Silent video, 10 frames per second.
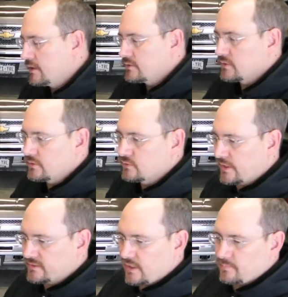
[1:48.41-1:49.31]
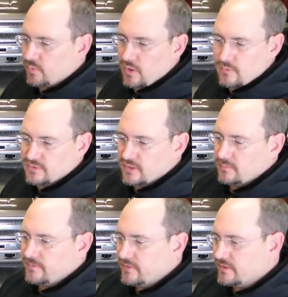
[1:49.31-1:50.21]
So the Trektop Pro is going to
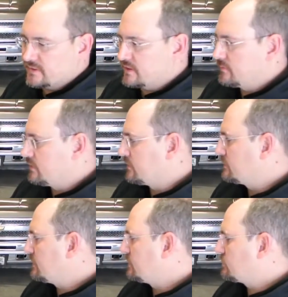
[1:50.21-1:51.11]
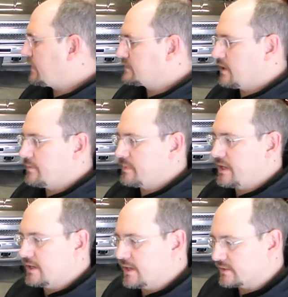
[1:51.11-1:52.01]
be very similar to the Trektop
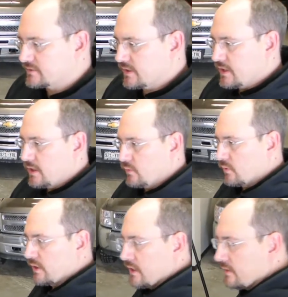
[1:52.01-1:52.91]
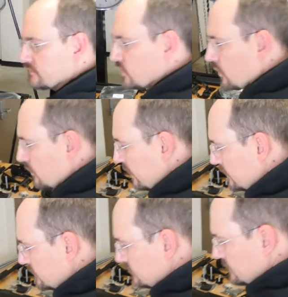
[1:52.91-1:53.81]
NX. We're going to have door
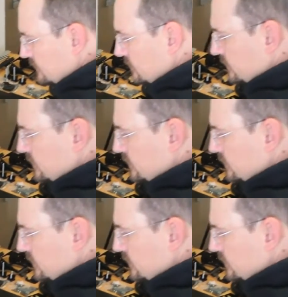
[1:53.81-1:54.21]
rails that we